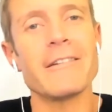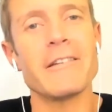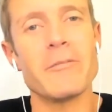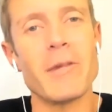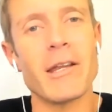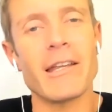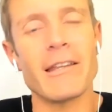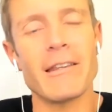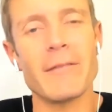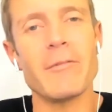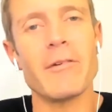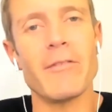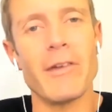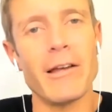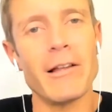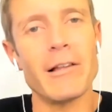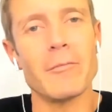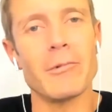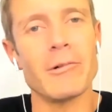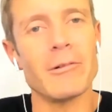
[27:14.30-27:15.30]
making them
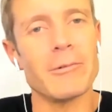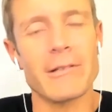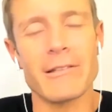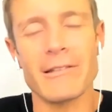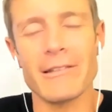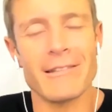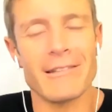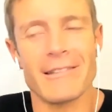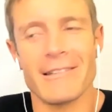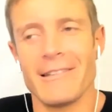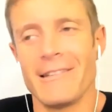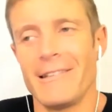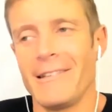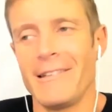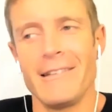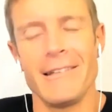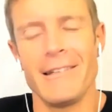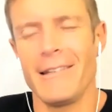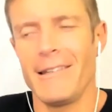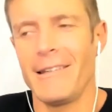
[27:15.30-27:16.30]
available, which is
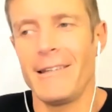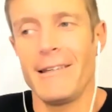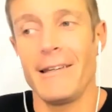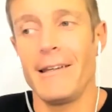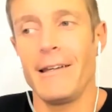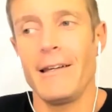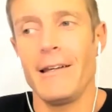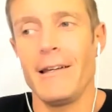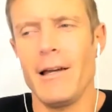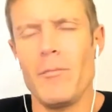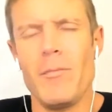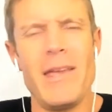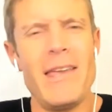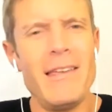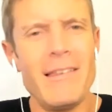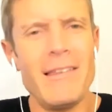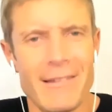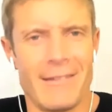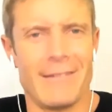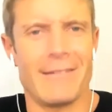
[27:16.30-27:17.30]
amazing.